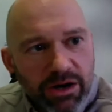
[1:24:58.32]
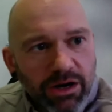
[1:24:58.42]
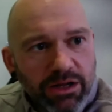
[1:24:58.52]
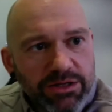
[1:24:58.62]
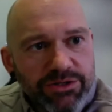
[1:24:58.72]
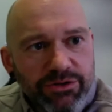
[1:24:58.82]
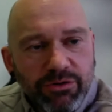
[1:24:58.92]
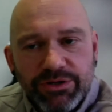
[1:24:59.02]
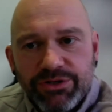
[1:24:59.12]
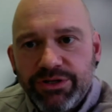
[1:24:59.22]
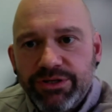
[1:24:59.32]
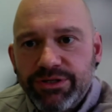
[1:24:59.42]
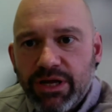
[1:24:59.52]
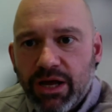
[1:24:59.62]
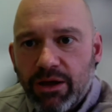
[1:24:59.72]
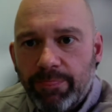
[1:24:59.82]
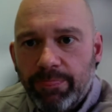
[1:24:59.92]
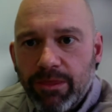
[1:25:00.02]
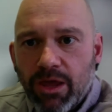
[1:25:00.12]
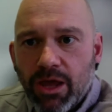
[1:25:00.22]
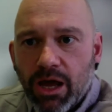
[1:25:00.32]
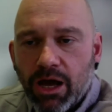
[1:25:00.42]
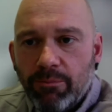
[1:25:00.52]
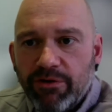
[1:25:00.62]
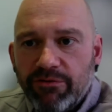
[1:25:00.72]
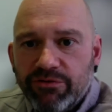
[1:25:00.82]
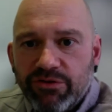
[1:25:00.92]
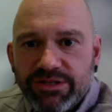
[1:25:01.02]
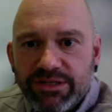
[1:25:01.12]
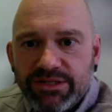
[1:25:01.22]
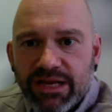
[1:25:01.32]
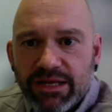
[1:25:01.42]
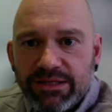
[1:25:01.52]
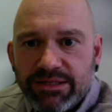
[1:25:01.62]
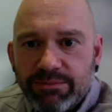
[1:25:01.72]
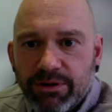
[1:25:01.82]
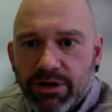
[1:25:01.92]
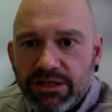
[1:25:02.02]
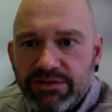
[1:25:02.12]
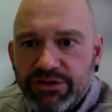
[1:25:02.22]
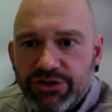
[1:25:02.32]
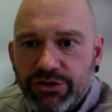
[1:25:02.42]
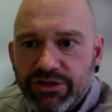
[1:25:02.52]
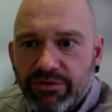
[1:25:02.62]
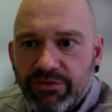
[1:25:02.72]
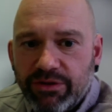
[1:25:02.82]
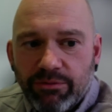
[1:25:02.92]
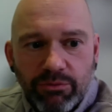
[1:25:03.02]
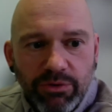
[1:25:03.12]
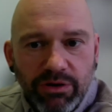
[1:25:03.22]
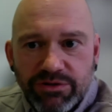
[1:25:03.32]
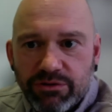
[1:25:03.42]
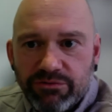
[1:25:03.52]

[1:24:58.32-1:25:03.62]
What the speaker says: last two questions both address similar kinds of issues. And I think we'll go to you